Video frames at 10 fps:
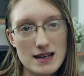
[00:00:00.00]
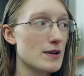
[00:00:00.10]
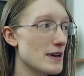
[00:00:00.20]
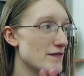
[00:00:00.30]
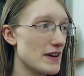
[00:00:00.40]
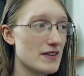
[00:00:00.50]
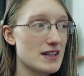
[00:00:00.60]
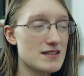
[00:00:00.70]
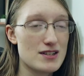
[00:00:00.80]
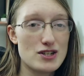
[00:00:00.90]
One of my favorite
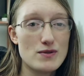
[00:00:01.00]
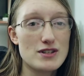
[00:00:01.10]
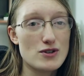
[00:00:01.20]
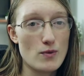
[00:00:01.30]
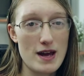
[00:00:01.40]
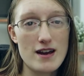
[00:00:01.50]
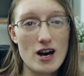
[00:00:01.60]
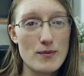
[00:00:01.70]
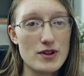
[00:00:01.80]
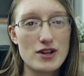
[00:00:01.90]
things to do is to wake
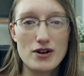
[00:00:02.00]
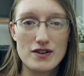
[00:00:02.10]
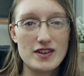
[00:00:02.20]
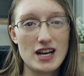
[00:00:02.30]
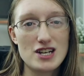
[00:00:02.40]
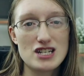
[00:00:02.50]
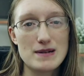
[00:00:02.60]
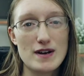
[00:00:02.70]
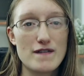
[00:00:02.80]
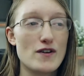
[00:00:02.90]
up with a notification on my